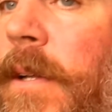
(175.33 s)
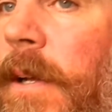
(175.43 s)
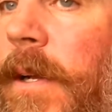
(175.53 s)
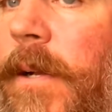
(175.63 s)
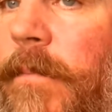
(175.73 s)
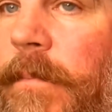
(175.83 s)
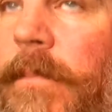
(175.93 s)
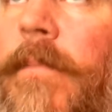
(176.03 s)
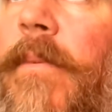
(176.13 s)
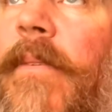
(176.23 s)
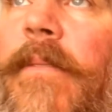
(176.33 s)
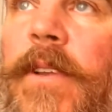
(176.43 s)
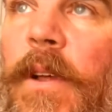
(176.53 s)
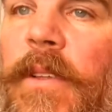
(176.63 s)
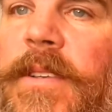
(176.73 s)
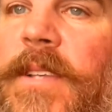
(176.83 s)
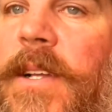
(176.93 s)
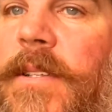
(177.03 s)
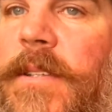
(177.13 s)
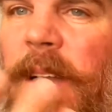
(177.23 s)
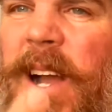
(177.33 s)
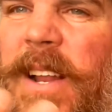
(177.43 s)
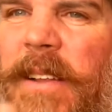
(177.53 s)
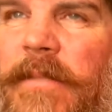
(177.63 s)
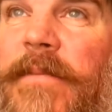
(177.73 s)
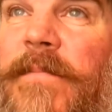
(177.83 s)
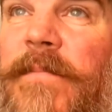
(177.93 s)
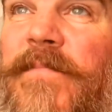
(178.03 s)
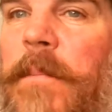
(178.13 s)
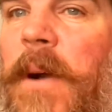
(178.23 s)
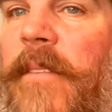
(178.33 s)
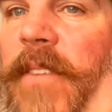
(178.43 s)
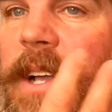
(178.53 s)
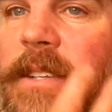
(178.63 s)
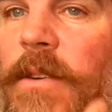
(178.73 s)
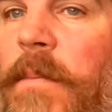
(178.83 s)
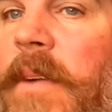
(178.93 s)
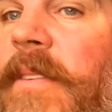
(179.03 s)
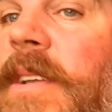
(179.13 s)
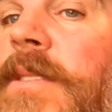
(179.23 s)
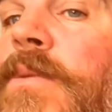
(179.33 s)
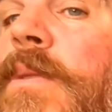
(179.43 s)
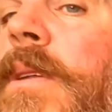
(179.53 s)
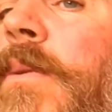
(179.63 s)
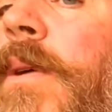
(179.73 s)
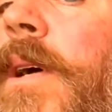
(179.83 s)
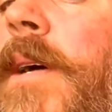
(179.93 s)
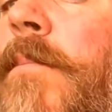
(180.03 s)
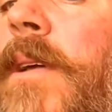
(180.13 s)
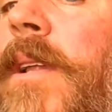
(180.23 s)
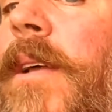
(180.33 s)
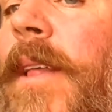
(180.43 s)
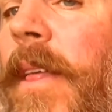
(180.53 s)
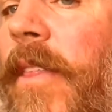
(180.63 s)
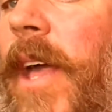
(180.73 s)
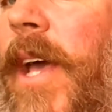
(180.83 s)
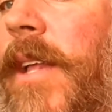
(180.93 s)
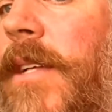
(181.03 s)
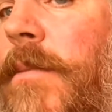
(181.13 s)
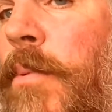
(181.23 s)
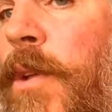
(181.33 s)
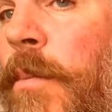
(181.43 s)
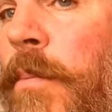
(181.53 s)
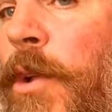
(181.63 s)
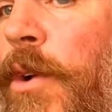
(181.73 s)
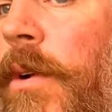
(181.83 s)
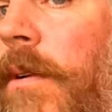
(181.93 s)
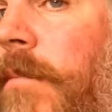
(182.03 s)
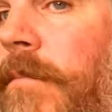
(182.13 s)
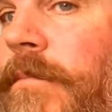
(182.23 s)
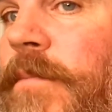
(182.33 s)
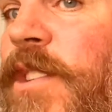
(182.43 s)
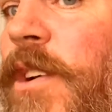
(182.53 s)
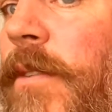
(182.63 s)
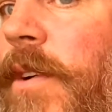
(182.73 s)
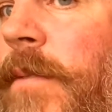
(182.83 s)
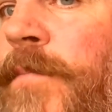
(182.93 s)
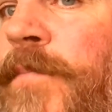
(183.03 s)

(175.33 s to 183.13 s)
The sun's kind of in my face, so my face is really red, but that is pure silver.